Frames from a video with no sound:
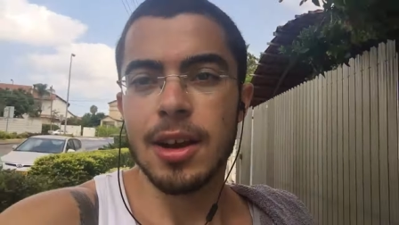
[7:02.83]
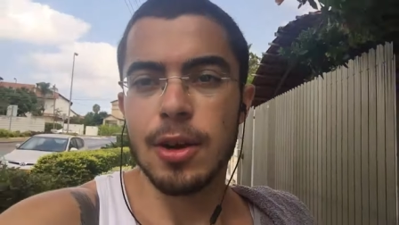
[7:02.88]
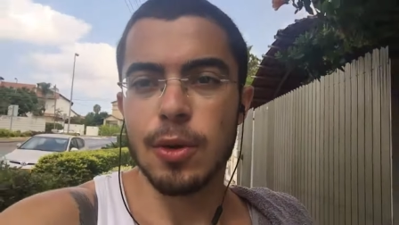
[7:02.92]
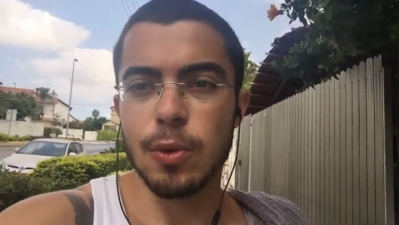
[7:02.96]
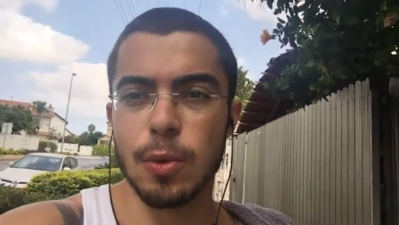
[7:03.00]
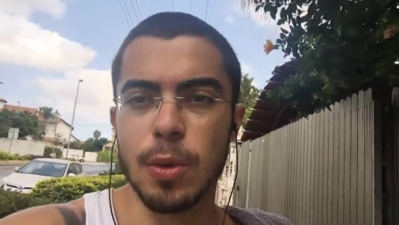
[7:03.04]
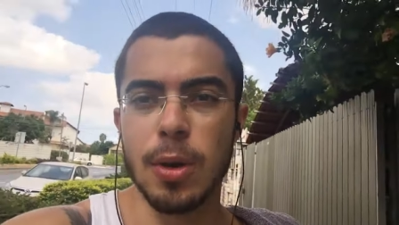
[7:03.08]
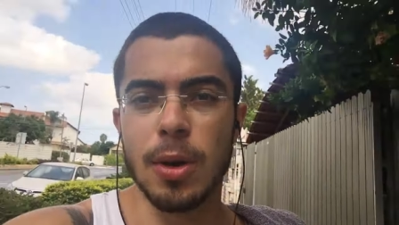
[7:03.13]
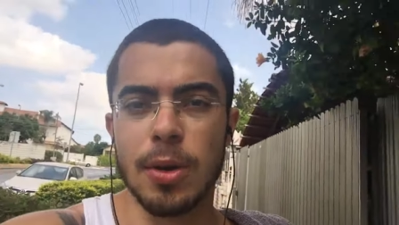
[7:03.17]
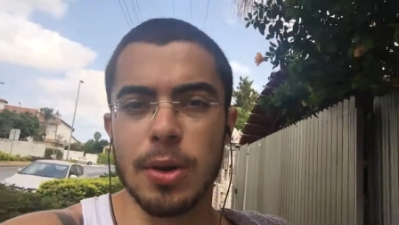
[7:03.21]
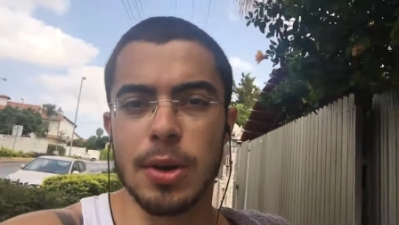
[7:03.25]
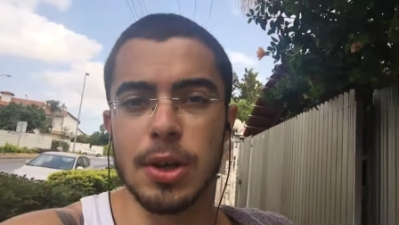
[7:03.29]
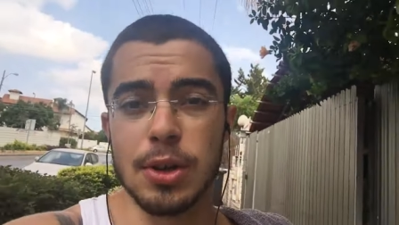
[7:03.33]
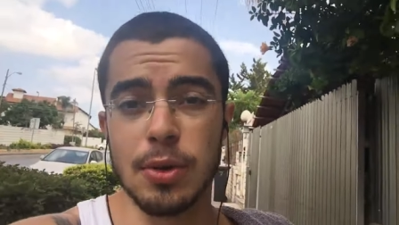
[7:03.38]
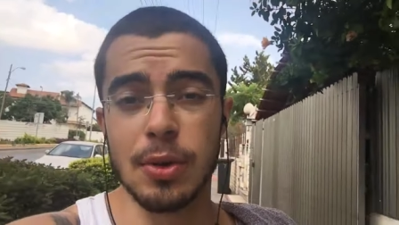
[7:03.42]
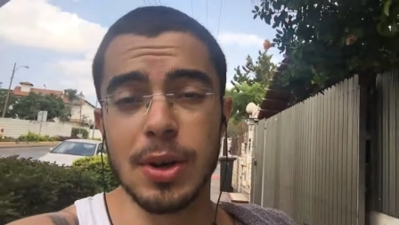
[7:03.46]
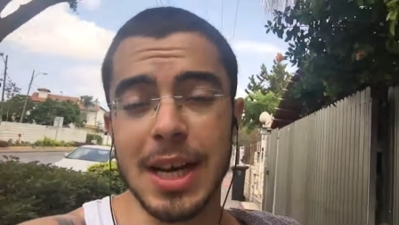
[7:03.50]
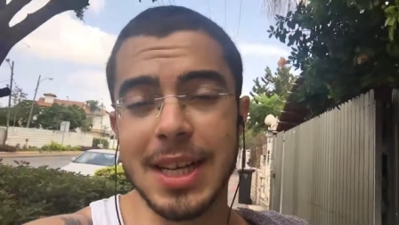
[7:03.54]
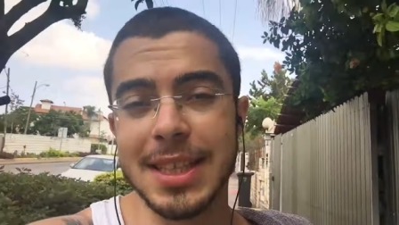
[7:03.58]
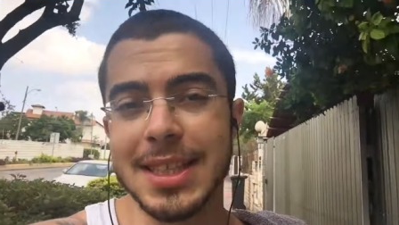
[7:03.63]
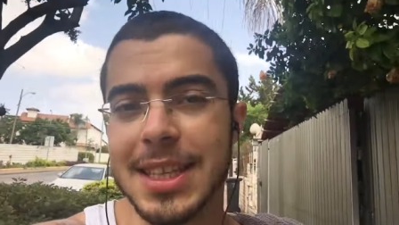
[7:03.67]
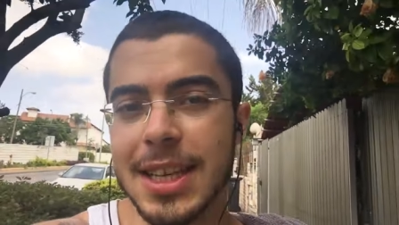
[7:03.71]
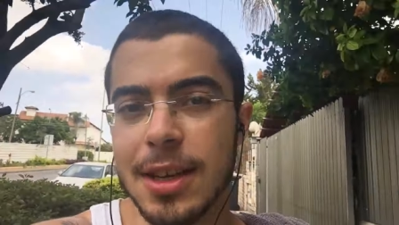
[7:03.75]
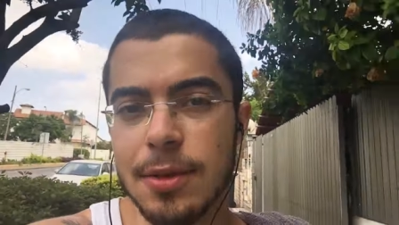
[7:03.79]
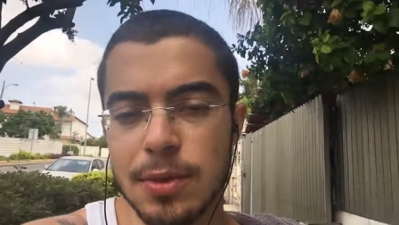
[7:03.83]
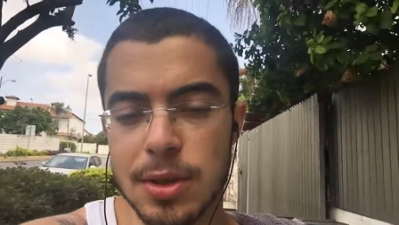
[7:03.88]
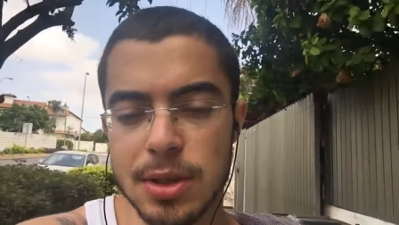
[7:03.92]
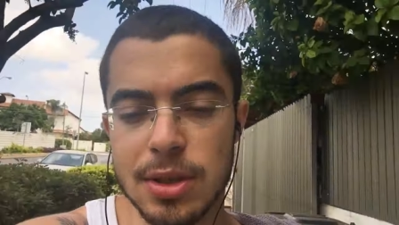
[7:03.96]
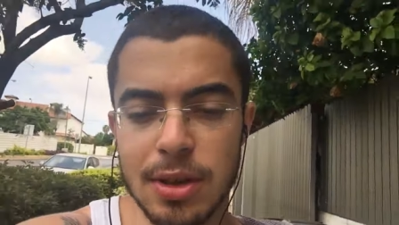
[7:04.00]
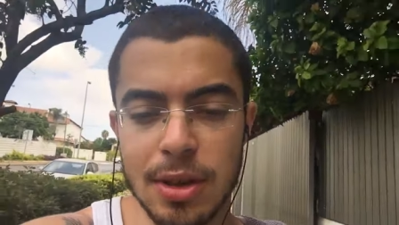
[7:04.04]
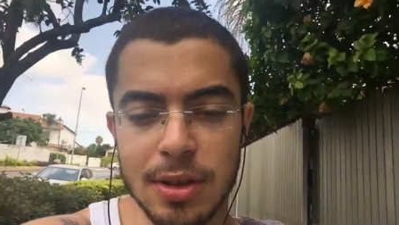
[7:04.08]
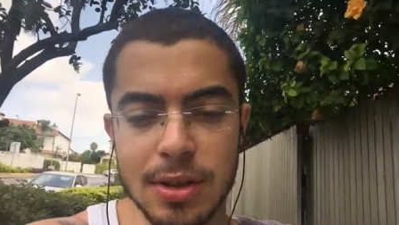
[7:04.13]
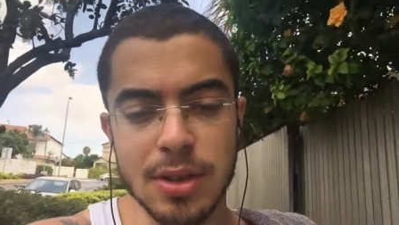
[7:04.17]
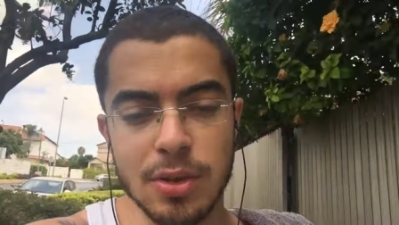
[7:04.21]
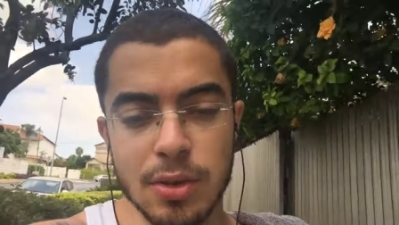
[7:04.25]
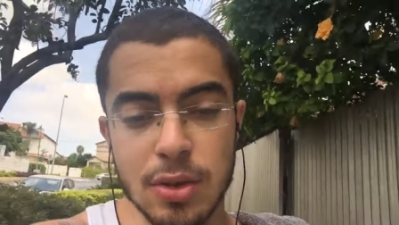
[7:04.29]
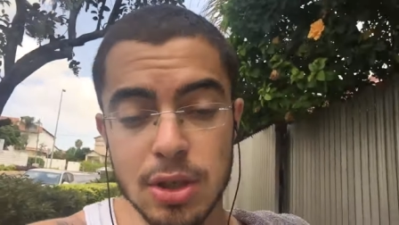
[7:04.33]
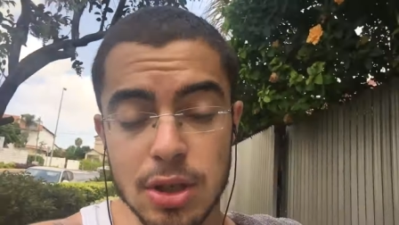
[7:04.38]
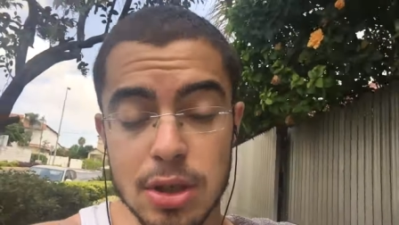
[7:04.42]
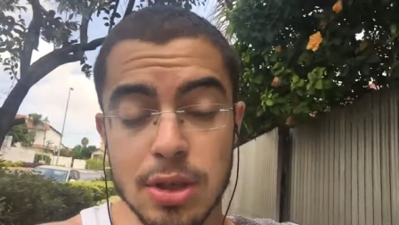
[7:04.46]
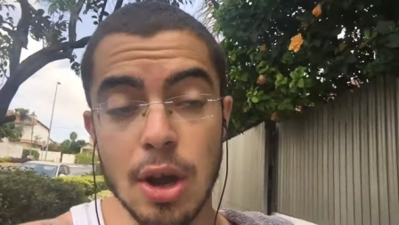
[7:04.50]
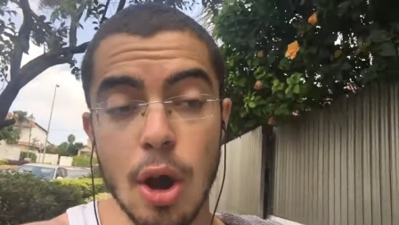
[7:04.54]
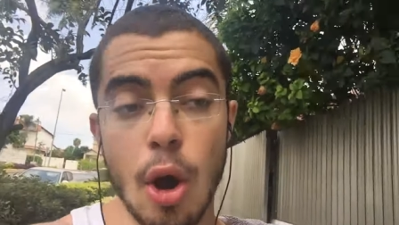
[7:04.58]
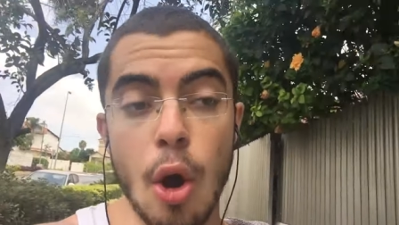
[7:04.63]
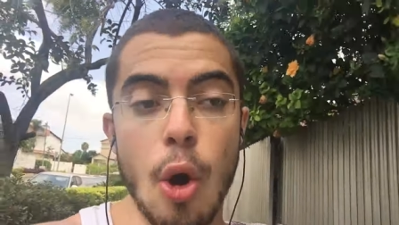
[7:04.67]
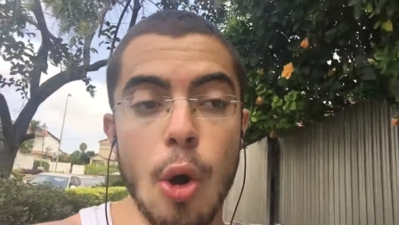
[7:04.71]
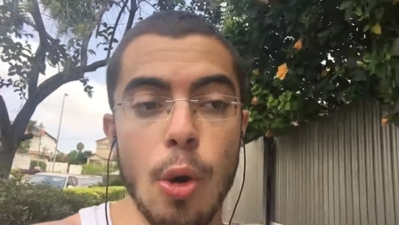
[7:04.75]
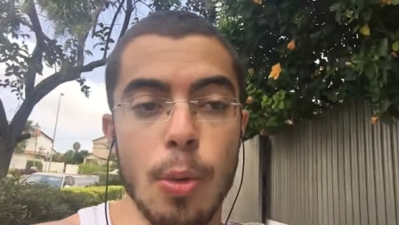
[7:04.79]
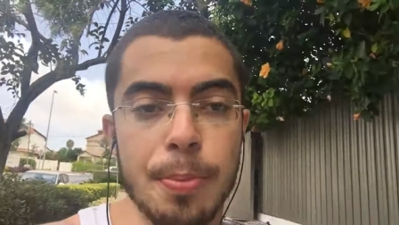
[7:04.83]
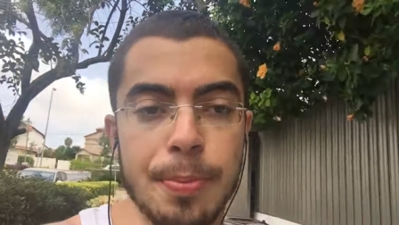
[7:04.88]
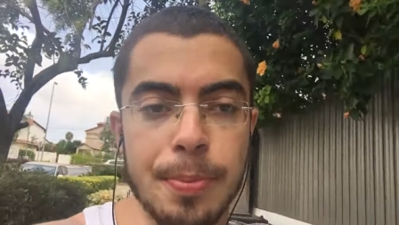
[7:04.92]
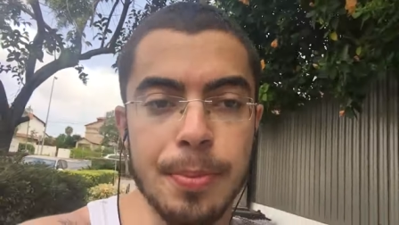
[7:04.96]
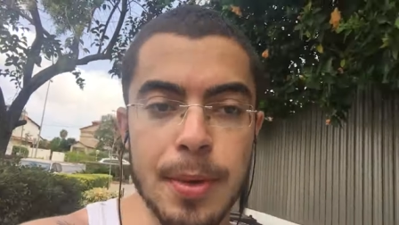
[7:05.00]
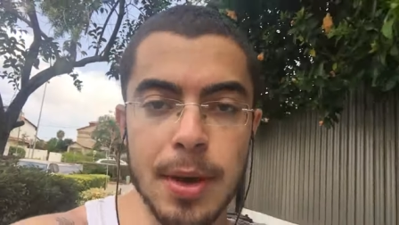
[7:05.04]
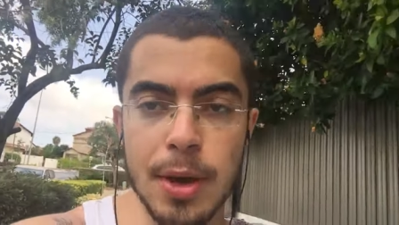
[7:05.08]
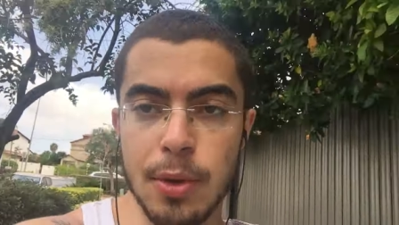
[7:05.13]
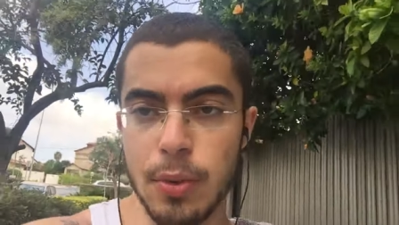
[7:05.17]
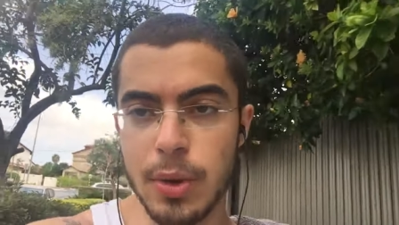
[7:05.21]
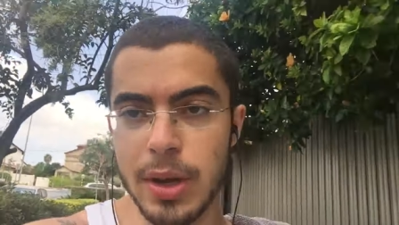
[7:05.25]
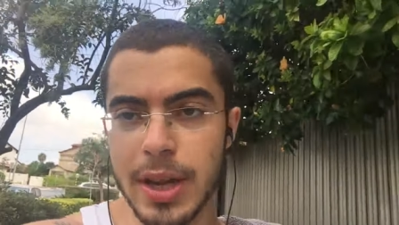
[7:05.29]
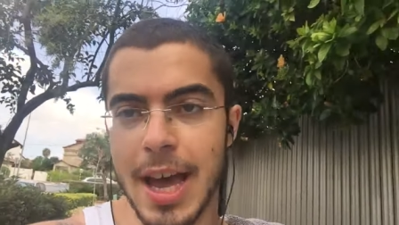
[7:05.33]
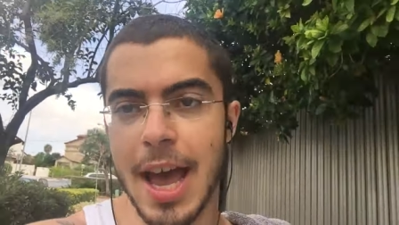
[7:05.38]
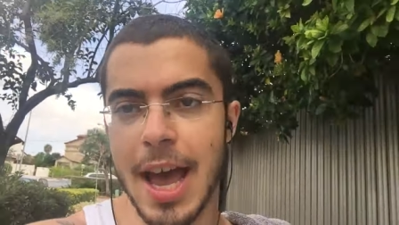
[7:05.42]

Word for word: where you're not seeing results and you just hope it will